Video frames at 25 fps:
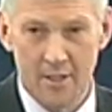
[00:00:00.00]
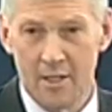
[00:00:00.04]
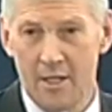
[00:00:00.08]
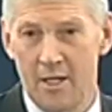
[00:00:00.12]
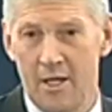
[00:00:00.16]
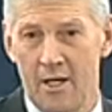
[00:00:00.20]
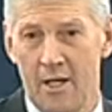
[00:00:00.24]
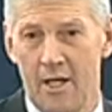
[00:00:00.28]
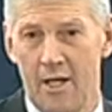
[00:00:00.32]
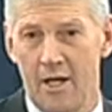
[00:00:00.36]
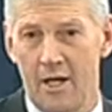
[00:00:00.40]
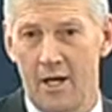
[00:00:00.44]

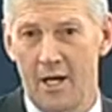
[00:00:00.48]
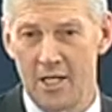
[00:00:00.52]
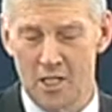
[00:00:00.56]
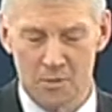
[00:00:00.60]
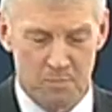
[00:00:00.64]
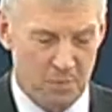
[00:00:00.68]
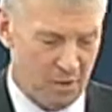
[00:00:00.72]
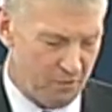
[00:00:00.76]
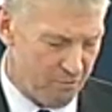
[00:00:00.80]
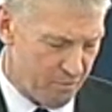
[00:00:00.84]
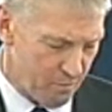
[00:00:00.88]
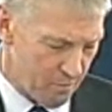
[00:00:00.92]
I
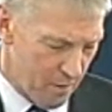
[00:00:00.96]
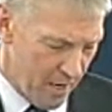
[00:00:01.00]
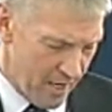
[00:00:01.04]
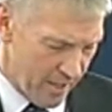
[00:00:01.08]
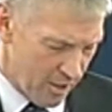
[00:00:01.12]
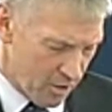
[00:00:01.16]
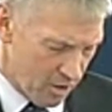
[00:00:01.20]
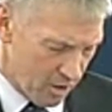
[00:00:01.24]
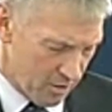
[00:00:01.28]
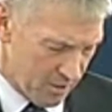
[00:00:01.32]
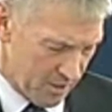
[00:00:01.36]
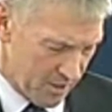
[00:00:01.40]
speak for my
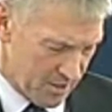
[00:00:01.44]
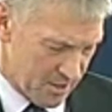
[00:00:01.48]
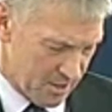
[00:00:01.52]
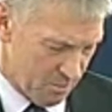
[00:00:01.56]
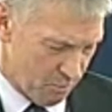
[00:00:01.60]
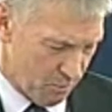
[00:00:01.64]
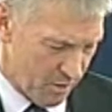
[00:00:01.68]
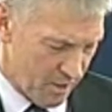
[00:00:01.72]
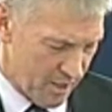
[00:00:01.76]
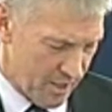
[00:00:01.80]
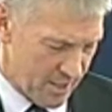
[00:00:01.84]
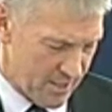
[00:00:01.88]
colleagues
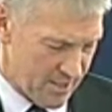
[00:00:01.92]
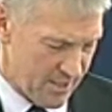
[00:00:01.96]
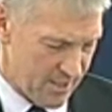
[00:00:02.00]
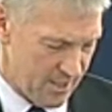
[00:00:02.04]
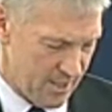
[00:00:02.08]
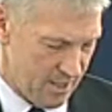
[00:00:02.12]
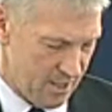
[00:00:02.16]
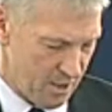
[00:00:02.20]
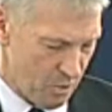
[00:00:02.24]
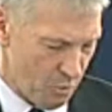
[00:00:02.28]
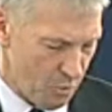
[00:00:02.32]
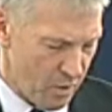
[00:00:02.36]
when I
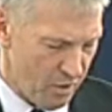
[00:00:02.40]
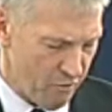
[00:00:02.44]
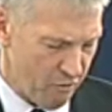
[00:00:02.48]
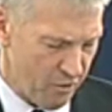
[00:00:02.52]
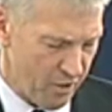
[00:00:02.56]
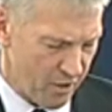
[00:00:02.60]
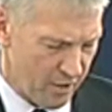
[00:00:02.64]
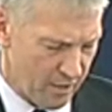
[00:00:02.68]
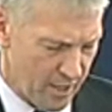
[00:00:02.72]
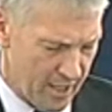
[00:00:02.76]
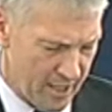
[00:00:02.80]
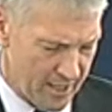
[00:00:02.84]
say that we
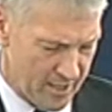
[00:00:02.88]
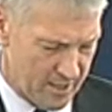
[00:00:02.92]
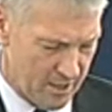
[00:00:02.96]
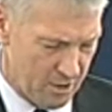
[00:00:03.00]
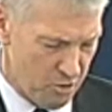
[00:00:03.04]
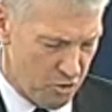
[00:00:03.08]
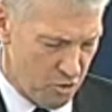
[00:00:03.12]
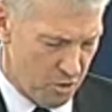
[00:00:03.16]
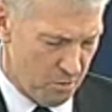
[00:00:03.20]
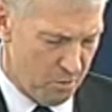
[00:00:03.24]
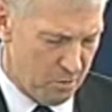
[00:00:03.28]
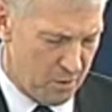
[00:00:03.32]
realise the
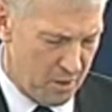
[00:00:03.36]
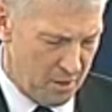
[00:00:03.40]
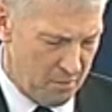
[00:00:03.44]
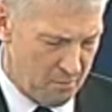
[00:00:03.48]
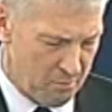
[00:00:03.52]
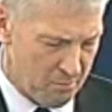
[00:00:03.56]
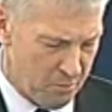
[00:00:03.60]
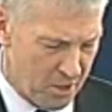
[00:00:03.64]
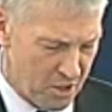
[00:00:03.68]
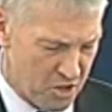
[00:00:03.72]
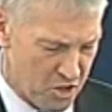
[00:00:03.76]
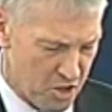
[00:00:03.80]

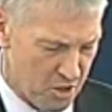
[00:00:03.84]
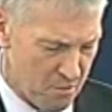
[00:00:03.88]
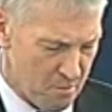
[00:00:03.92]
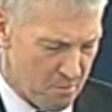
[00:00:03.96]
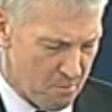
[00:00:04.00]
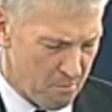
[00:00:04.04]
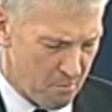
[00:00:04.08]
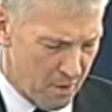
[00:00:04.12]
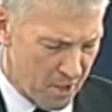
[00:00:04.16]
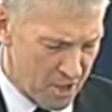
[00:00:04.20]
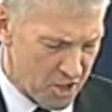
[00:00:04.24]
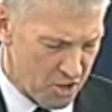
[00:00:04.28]
European budget
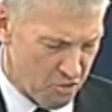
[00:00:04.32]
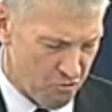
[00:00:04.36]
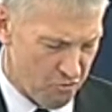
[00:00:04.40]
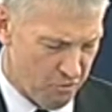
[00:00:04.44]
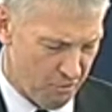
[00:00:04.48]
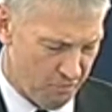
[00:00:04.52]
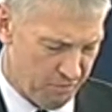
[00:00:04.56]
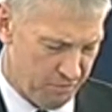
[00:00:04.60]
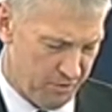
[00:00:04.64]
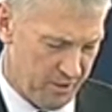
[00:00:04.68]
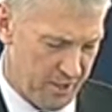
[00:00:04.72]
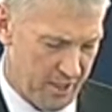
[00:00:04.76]
must
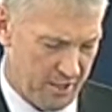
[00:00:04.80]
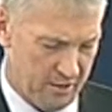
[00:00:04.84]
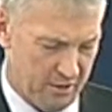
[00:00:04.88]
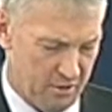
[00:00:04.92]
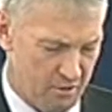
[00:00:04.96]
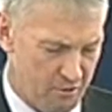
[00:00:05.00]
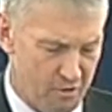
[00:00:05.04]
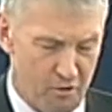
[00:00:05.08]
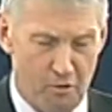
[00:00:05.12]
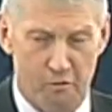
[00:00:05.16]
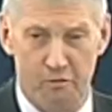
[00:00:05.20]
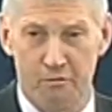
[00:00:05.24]
reflect
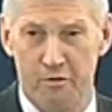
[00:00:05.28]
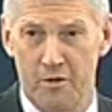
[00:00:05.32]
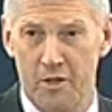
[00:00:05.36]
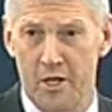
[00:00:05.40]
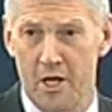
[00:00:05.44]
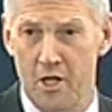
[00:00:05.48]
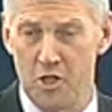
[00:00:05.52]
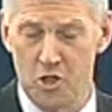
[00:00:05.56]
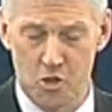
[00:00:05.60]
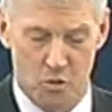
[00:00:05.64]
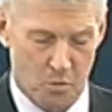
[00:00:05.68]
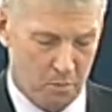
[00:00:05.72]
the real
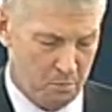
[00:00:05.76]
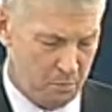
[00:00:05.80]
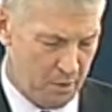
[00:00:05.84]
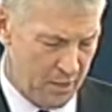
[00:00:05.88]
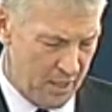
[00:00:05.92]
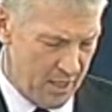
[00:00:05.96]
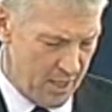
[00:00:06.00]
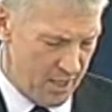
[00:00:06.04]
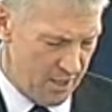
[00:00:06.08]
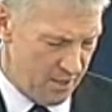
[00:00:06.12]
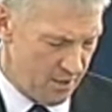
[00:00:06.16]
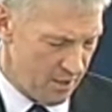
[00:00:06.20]
financial
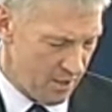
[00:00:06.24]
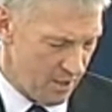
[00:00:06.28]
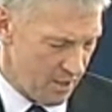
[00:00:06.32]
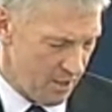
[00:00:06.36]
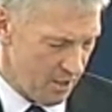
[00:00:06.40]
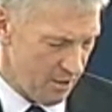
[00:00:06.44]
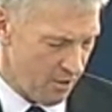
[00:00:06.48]
pain